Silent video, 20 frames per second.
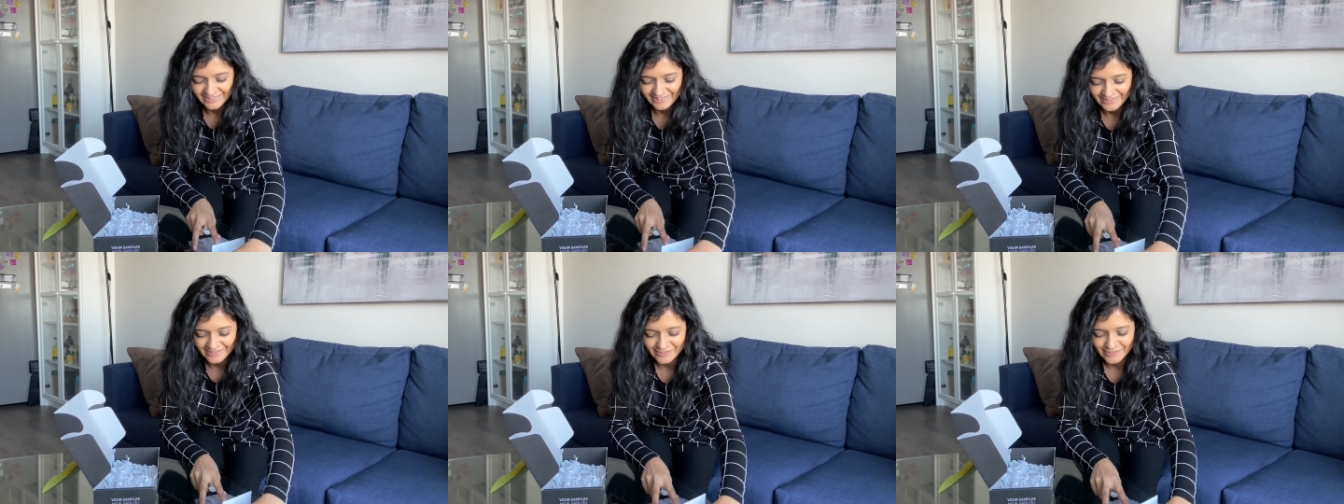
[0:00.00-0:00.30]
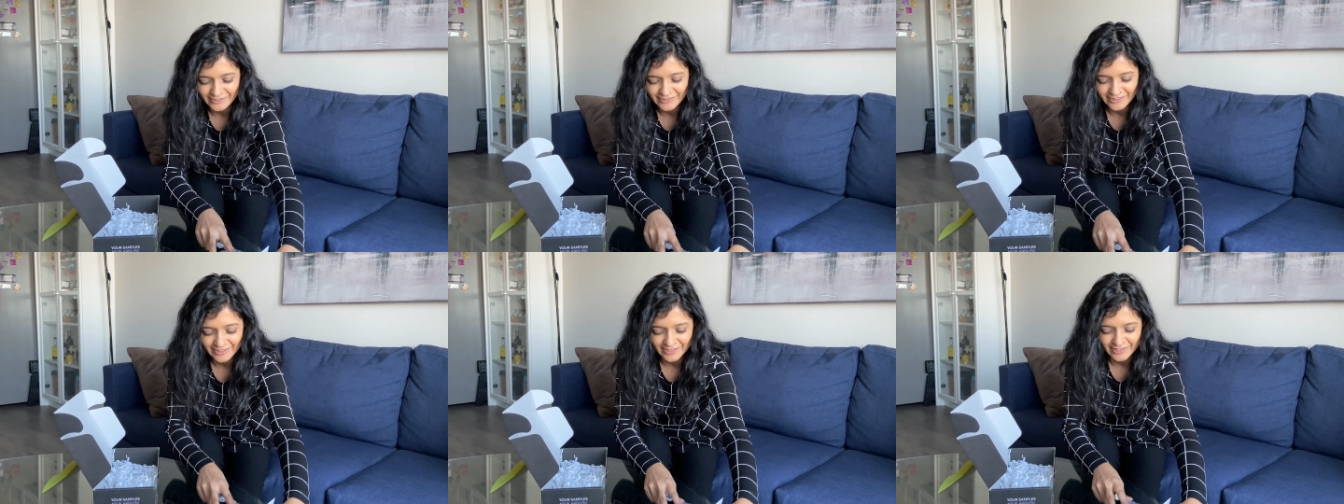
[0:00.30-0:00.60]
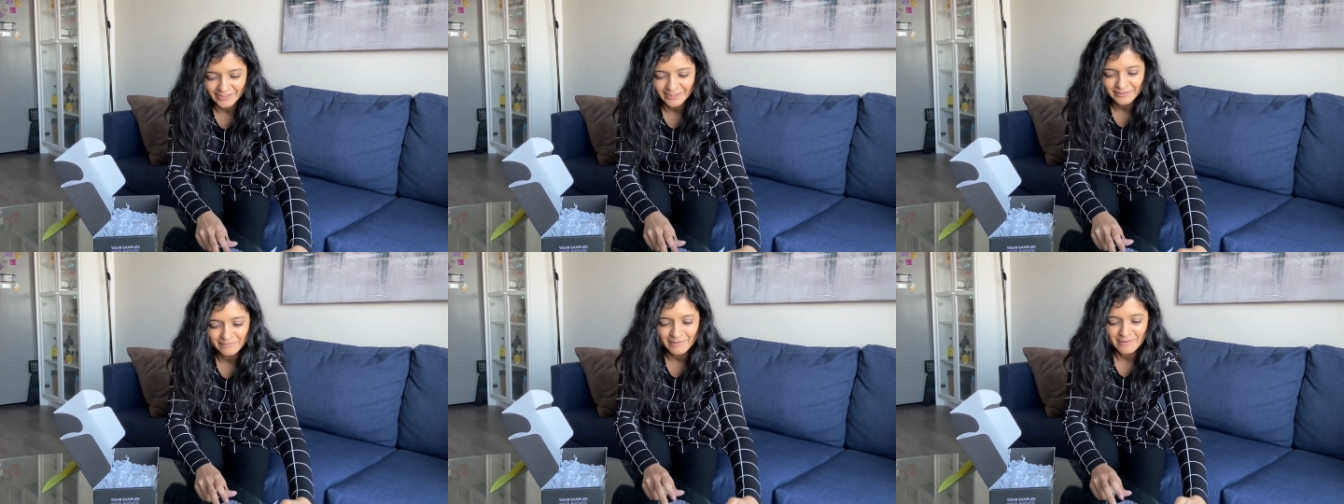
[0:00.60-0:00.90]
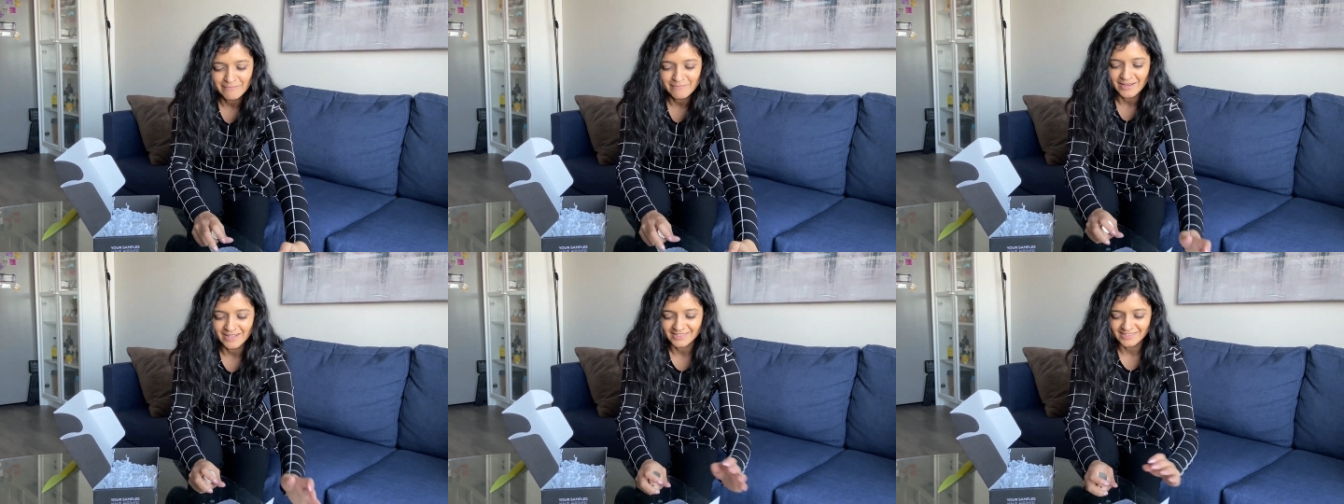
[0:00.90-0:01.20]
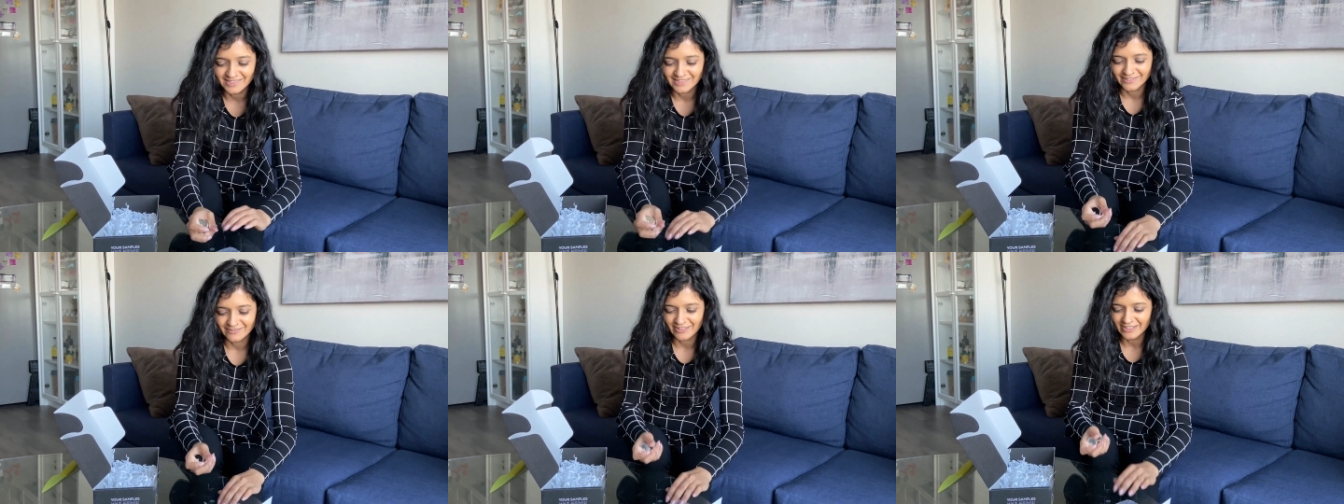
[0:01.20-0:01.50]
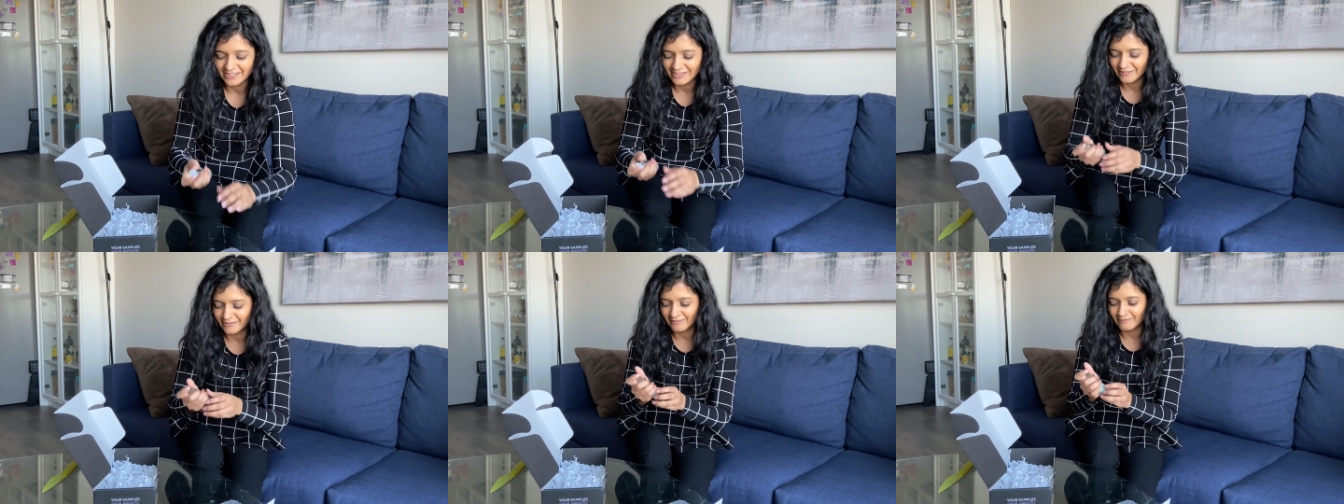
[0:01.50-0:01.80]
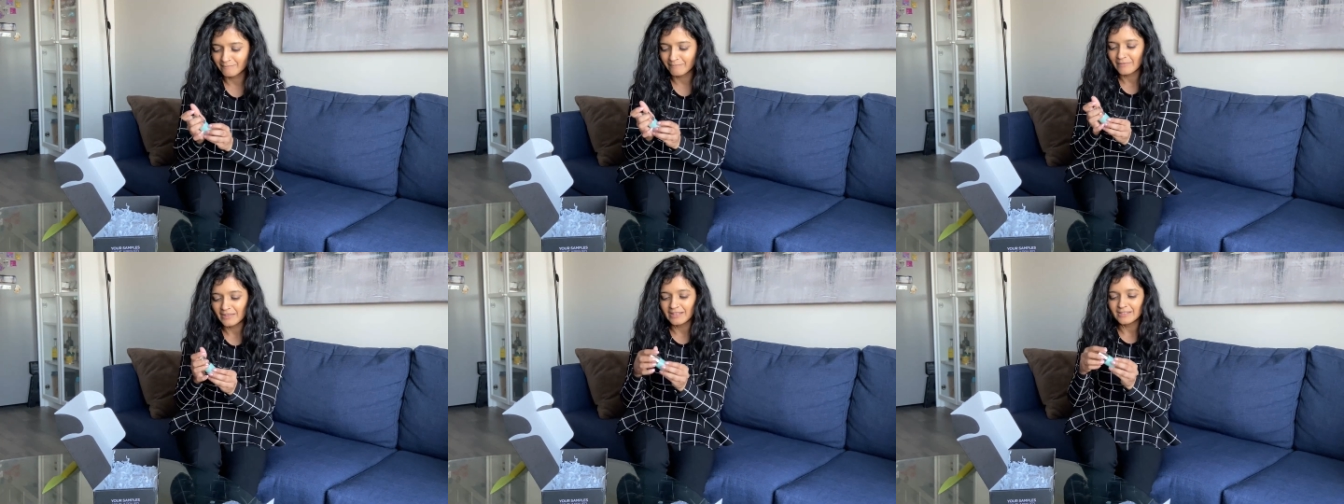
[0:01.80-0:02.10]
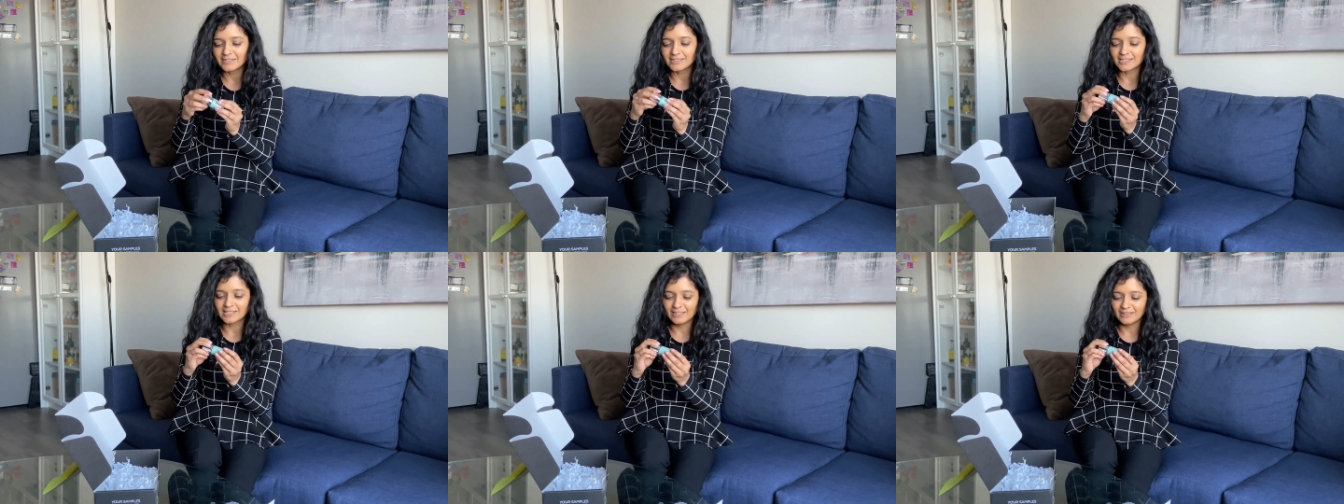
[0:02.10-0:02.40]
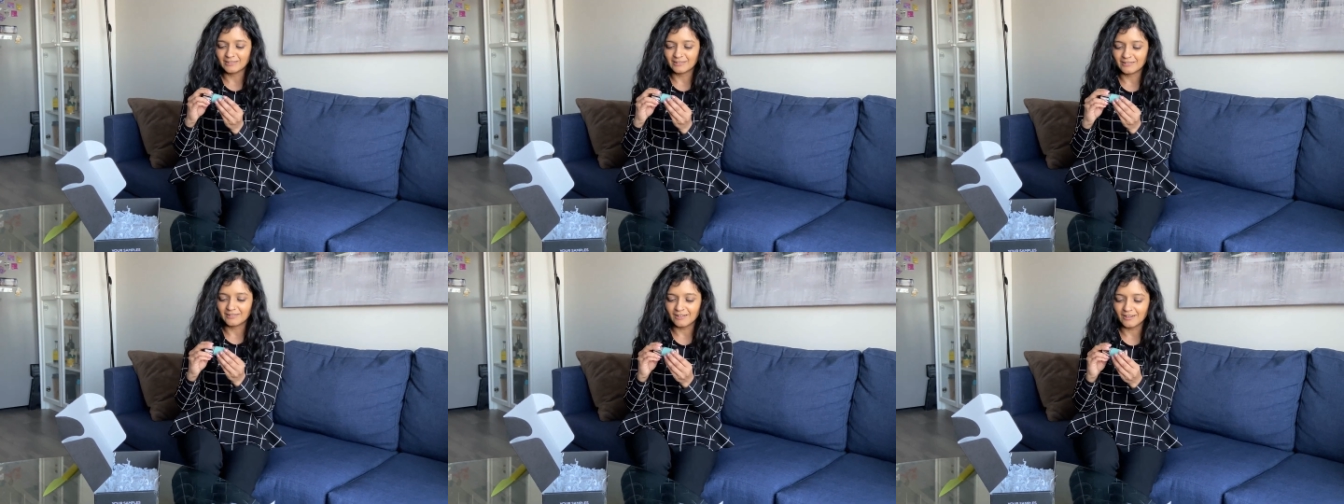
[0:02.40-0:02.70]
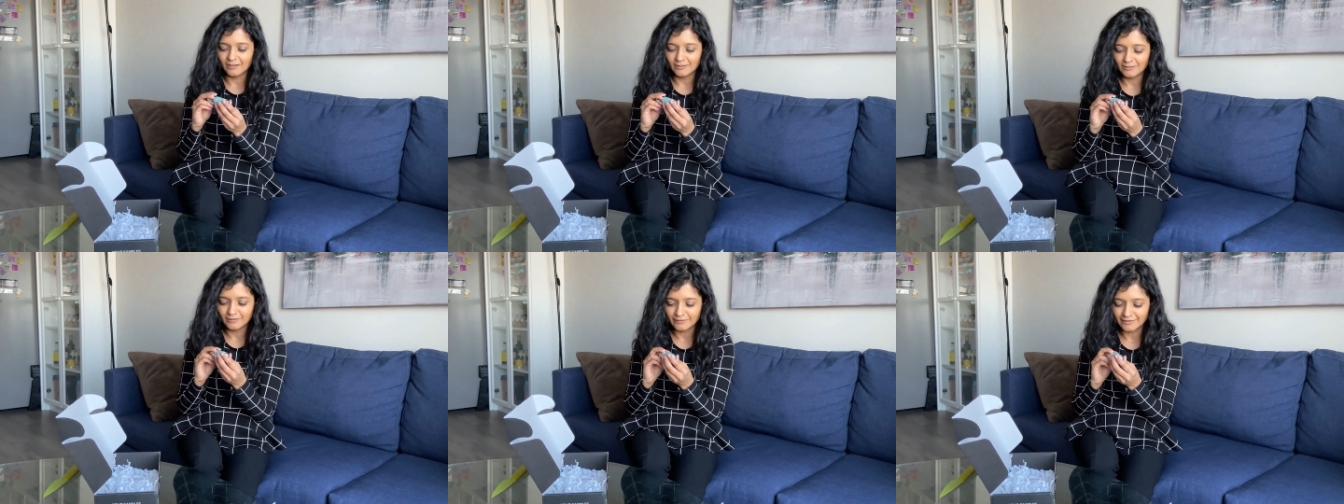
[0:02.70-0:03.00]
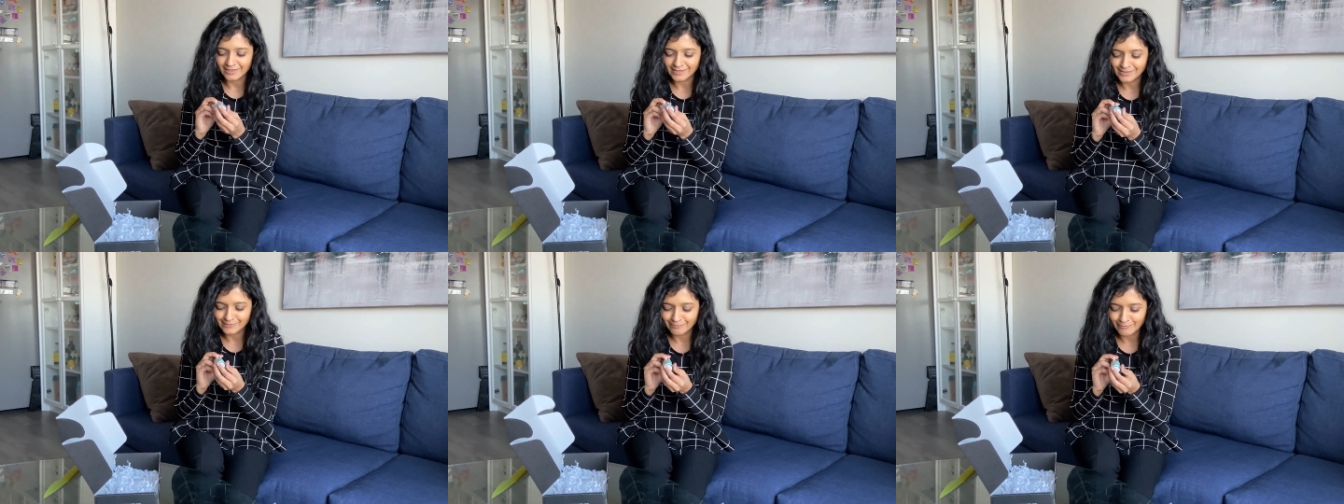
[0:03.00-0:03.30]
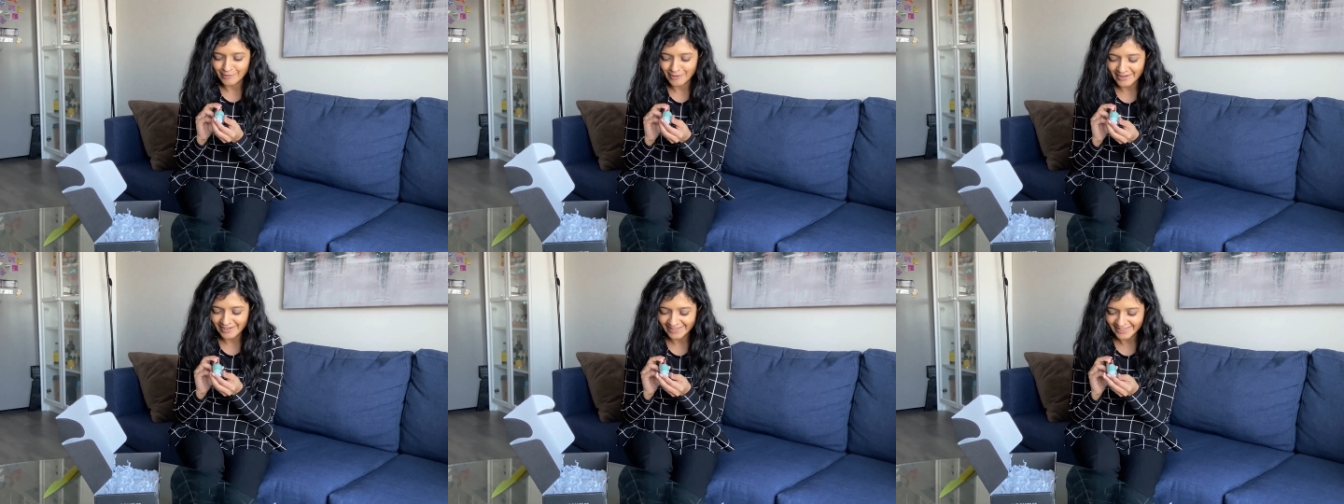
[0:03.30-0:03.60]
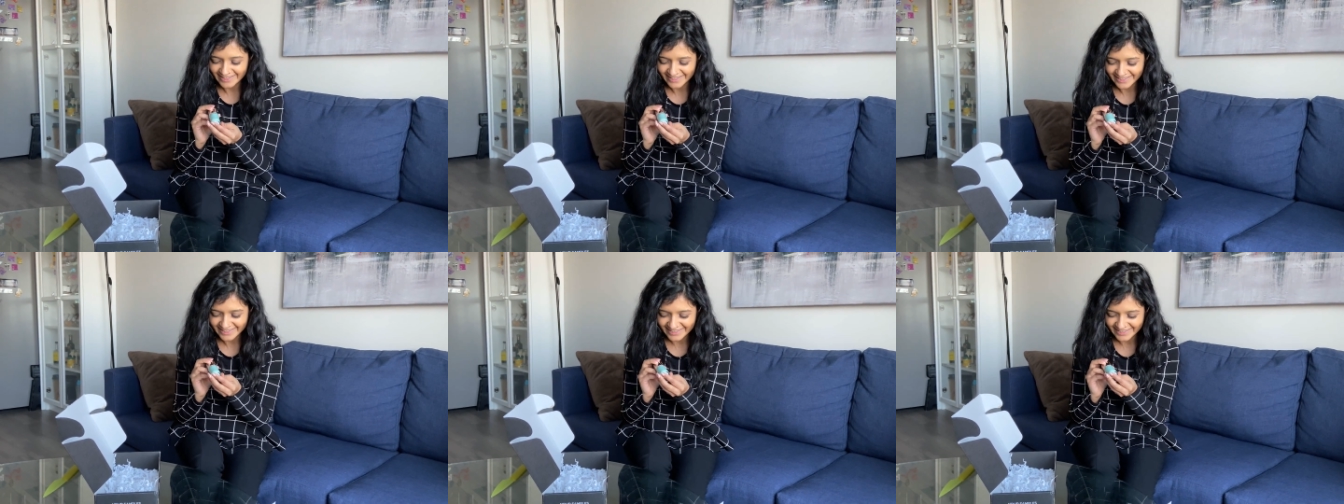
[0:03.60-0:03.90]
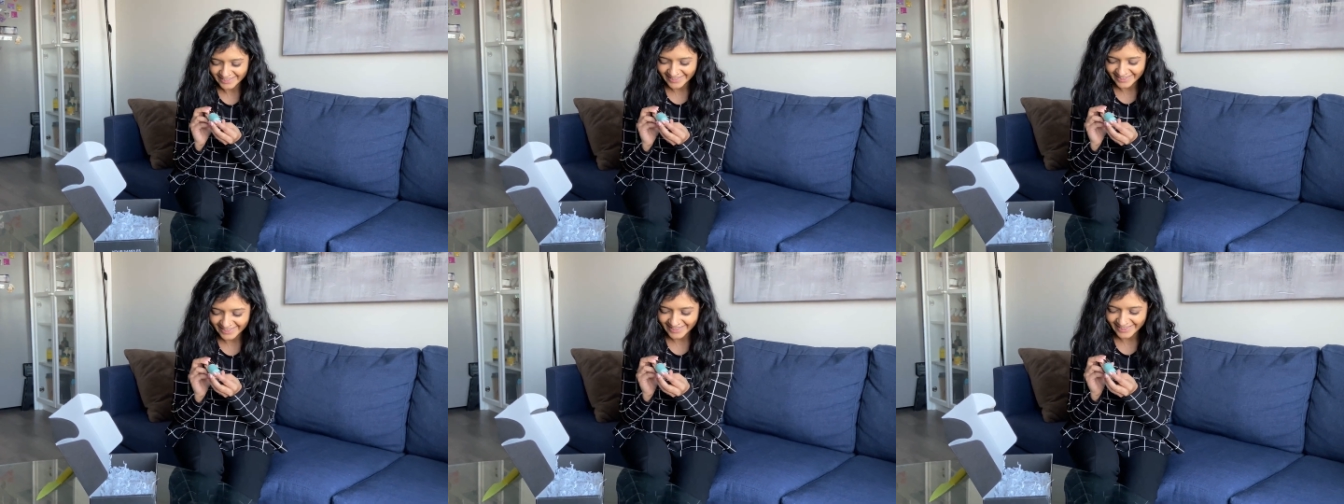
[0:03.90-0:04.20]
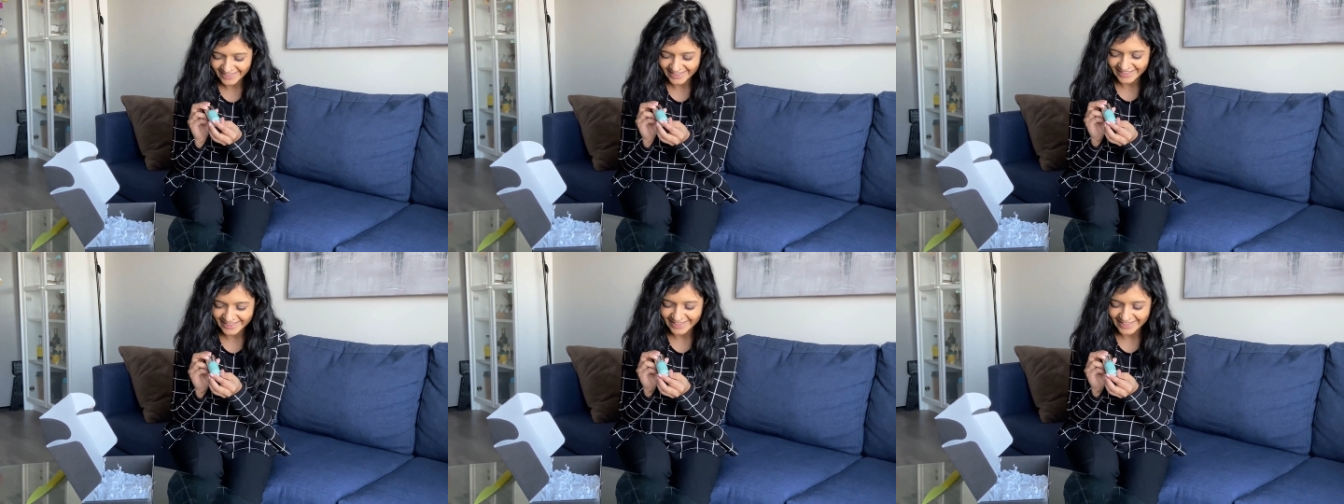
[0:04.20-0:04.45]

Sorry, all of my mess is right here. So, oh, that's pretty.